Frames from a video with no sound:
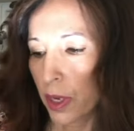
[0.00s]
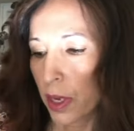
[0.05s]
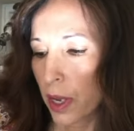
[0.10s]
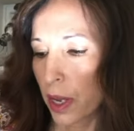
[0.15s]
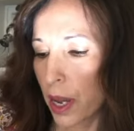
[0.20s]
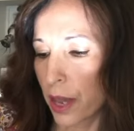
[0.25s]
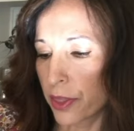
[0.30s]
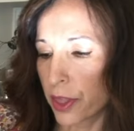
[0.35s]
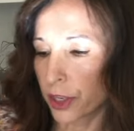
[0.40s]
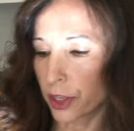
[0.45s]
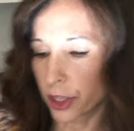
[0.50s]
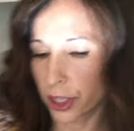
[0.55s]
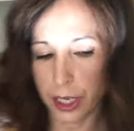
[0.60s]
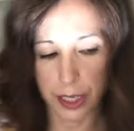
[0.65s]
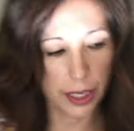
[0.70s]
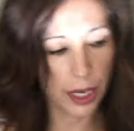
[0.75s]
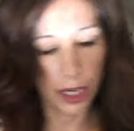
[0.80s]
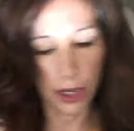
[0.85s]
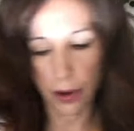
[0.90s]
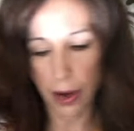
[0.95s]
And then you're gonna
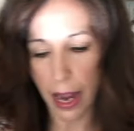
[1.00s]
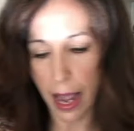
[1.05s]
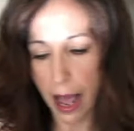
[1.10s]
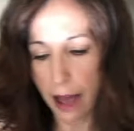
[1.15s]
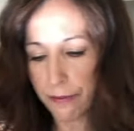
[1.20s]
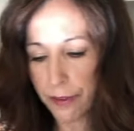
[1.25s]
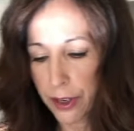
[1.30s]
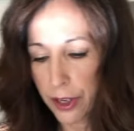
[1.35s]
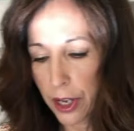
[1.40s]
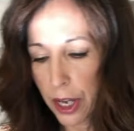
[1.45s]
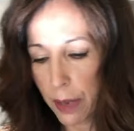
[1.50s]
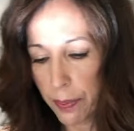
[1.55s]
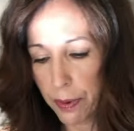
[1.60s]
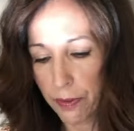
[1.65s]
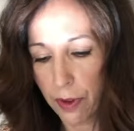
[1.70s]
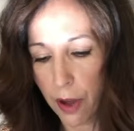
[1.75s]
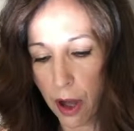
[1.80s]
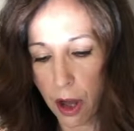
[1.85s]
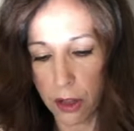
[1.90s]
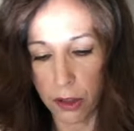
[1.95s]
get your half a cup of
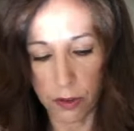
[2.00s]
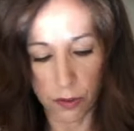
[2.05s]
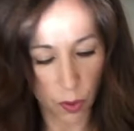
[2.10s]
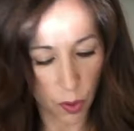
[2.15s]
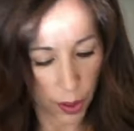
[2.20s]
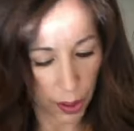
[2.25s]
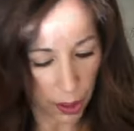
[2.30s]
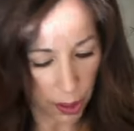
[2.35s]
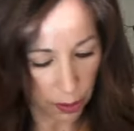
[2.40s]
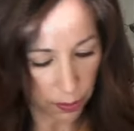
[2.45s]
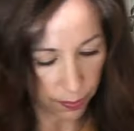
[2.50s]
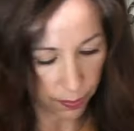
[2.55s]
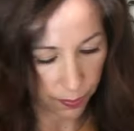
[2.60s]
olive oil.